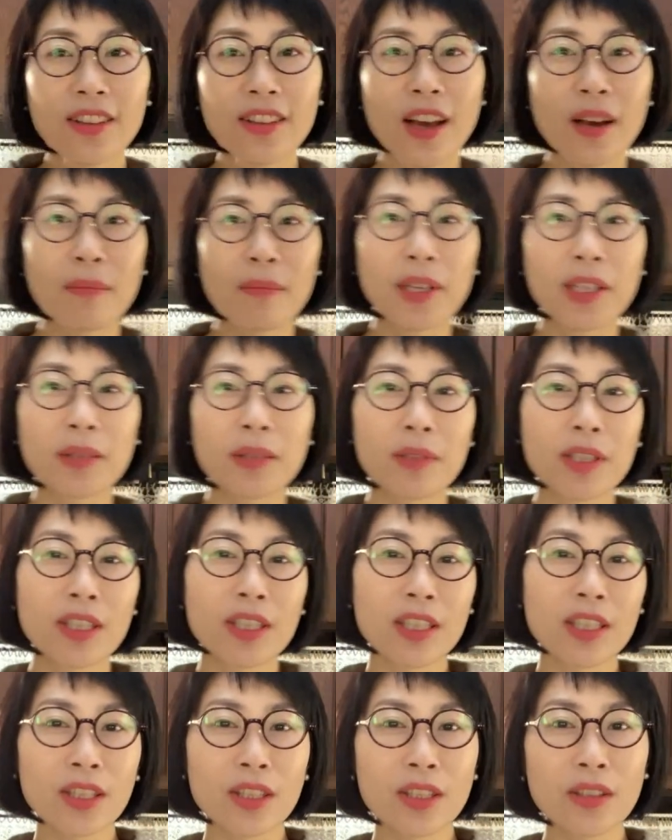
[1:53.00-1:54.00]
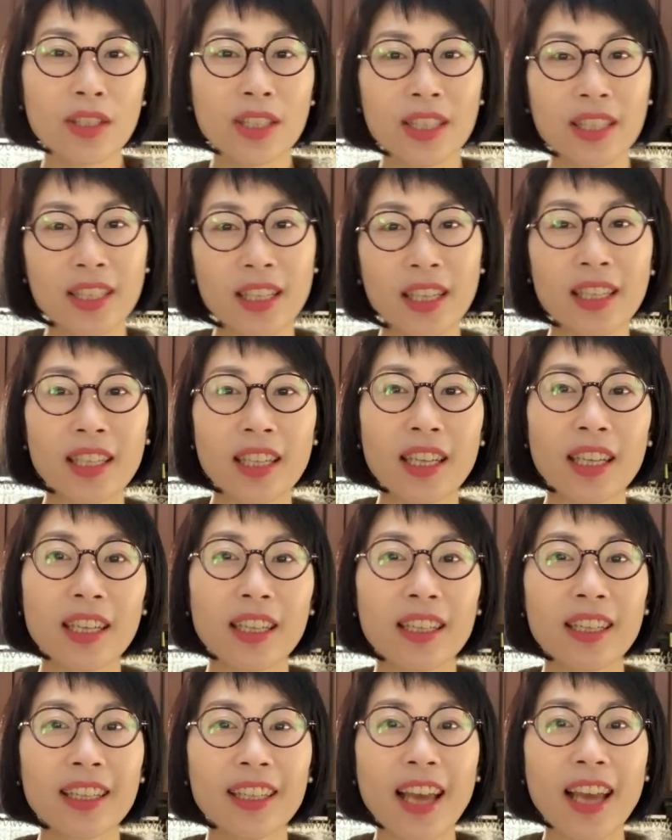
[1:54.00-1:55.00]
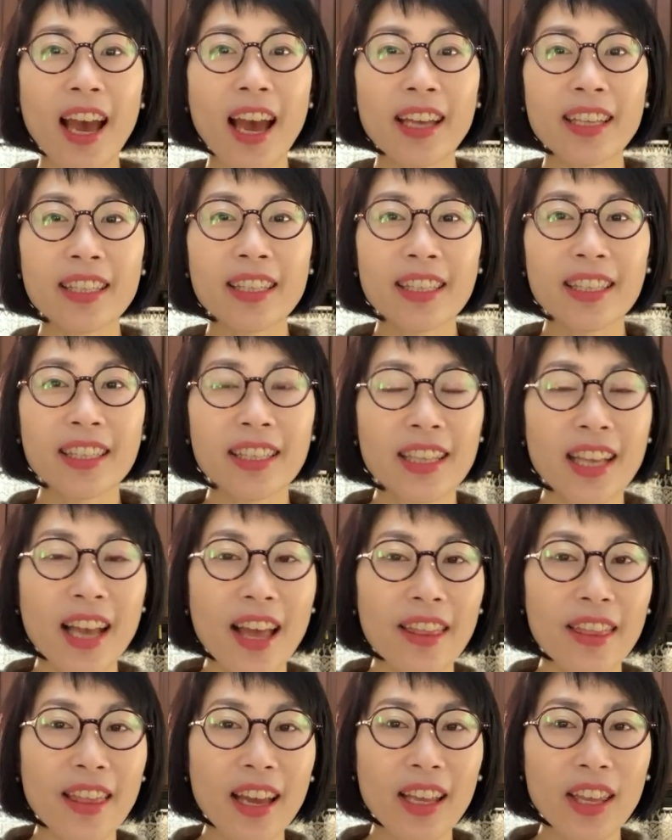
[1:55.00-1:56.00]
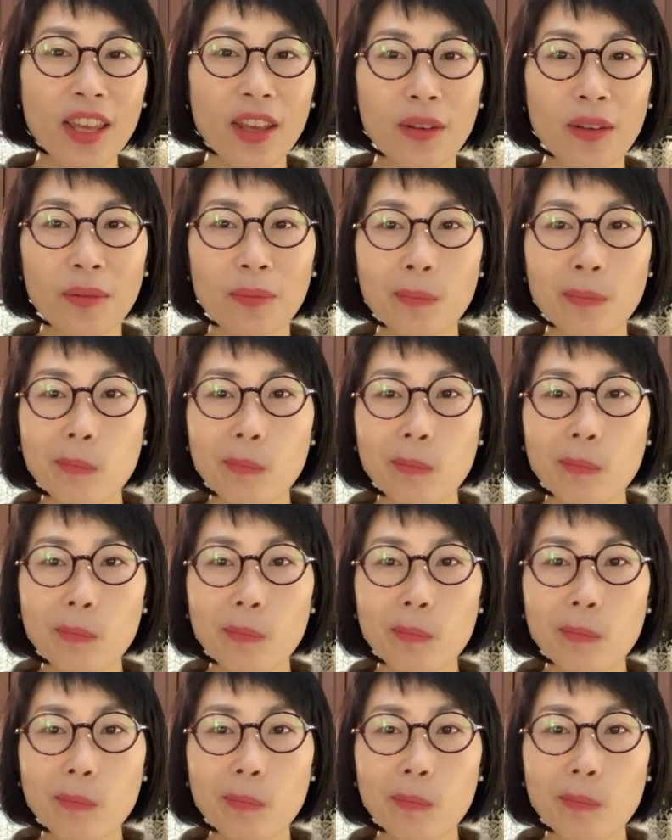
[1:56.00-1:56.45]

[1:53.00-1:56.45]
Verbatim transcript: that makes me just so exciting. Yes, thank you.